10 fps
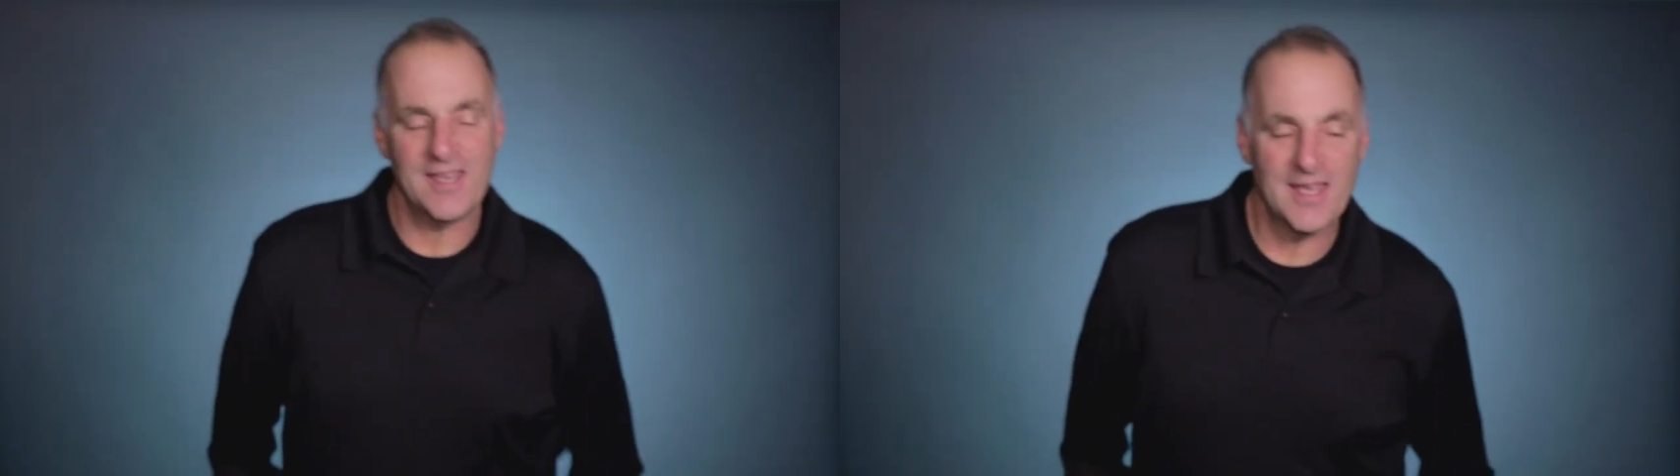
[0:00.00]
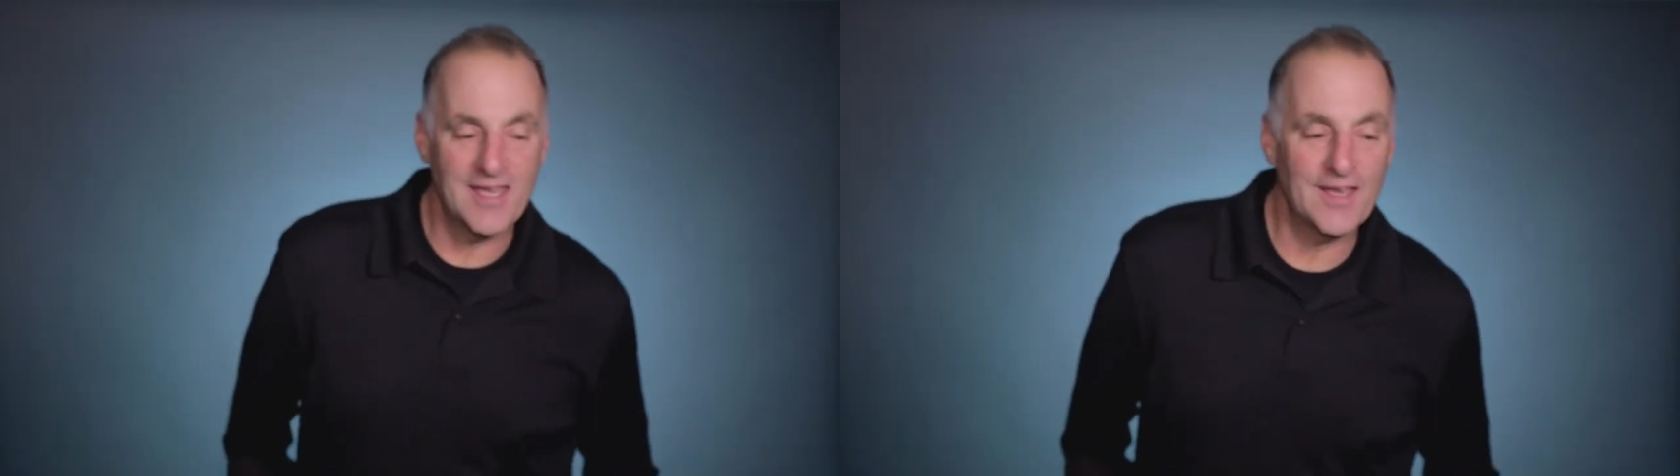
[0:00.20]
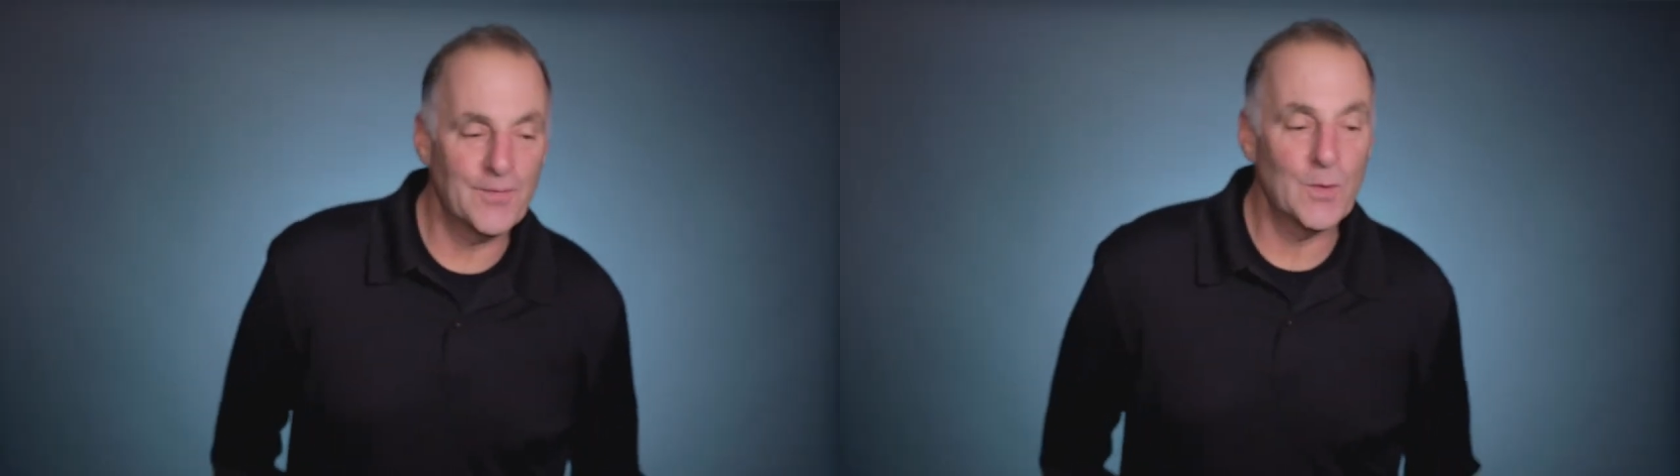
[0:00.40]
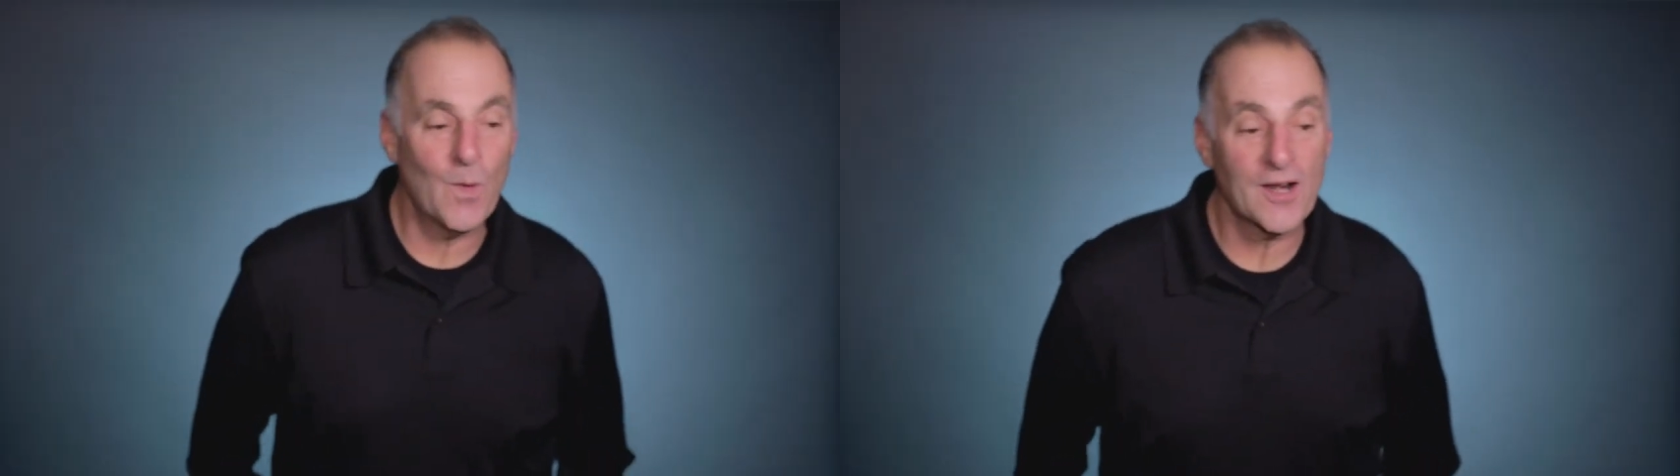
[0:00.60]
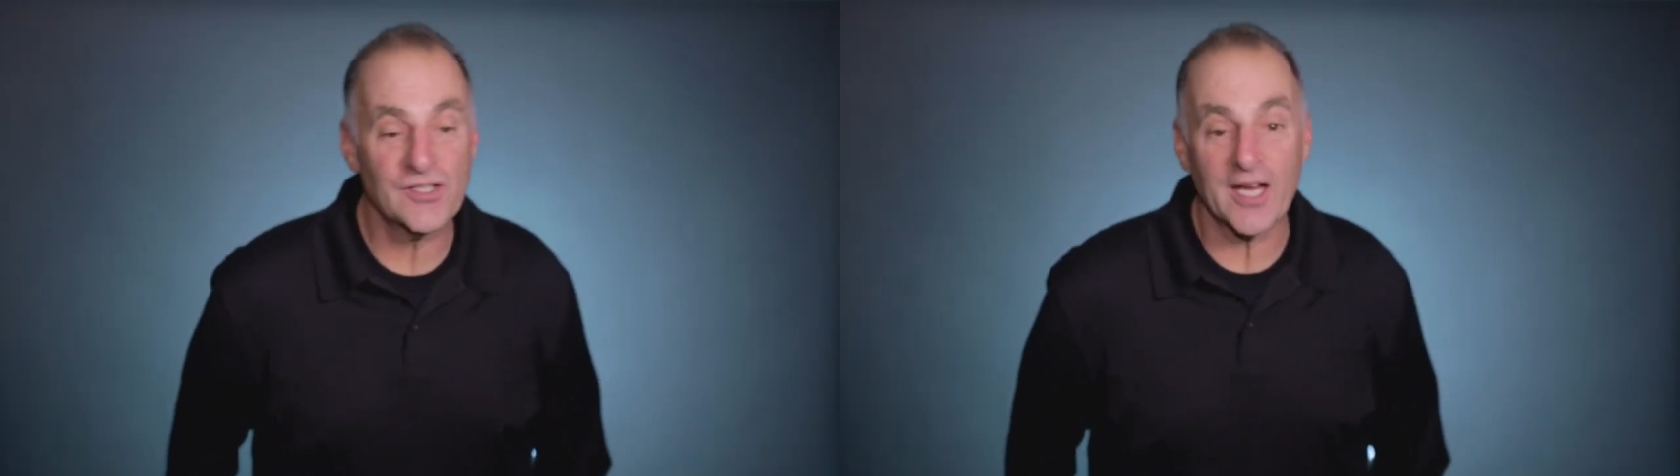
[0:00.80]
If you
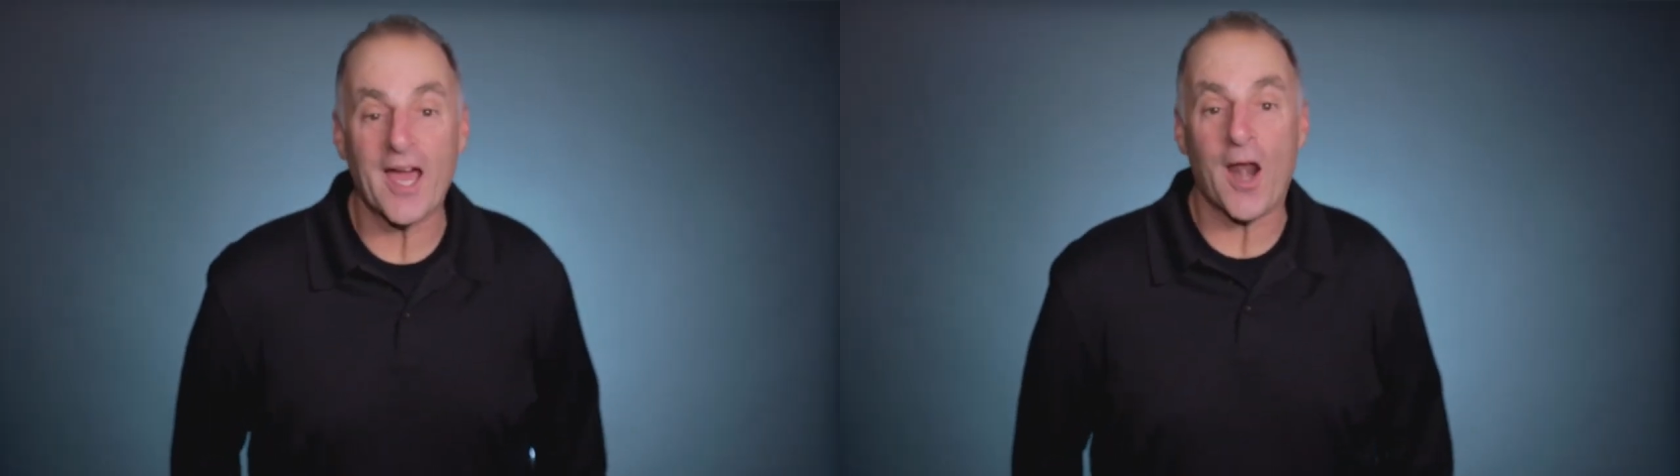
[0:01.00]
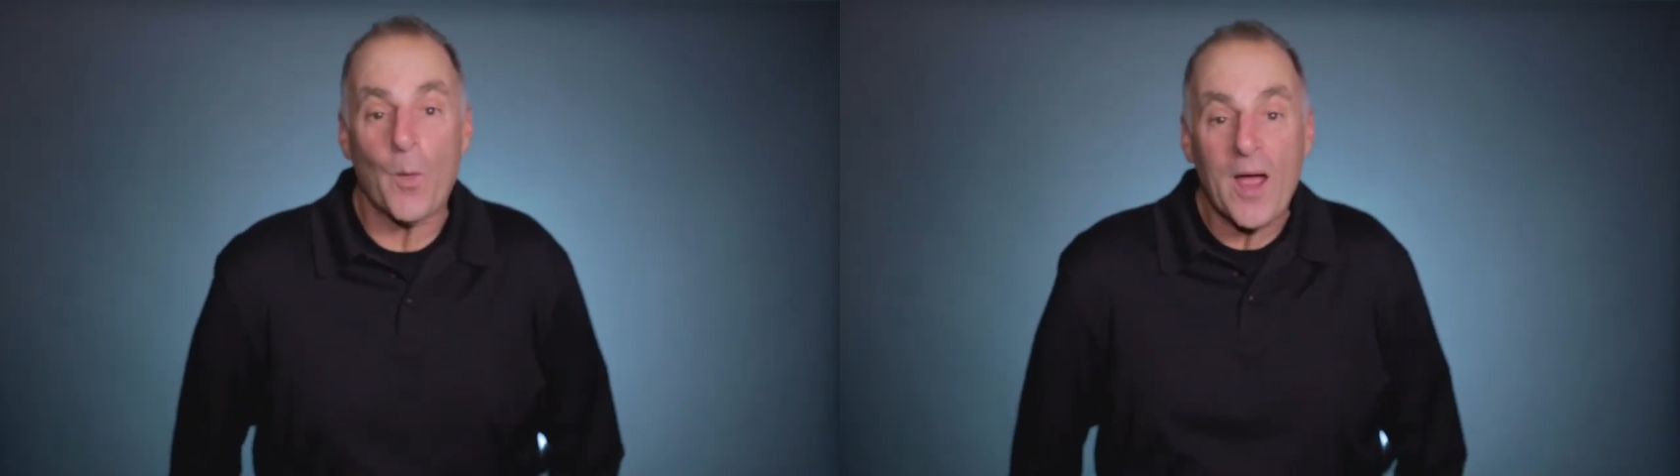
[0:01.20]
wanna check out our